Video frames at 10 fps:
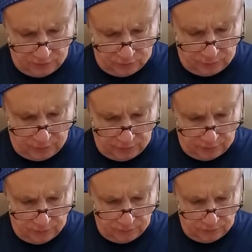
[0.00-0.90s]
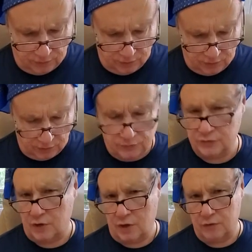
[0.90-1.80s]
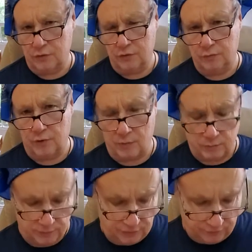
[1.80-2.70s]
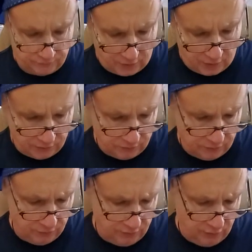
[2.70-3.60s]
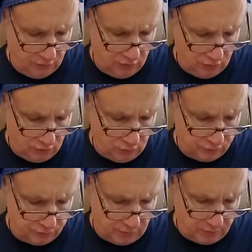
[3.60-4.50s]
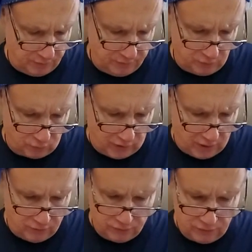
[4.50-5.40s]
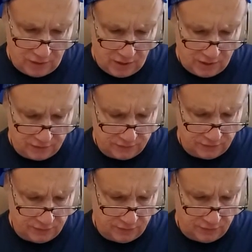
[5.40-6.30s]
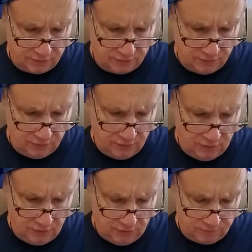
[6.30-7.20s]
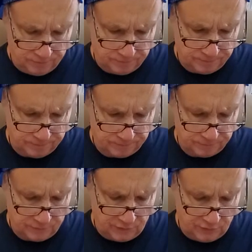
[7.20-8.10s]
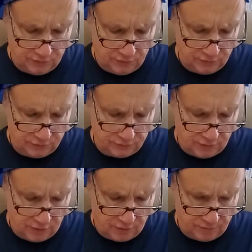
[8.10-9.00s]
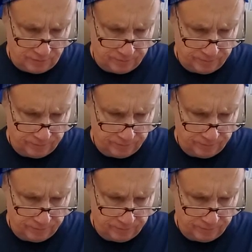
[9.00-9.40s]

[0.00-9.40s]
their parent uh, in childhood, probably the father, was probably around a lot, and they didn't, um,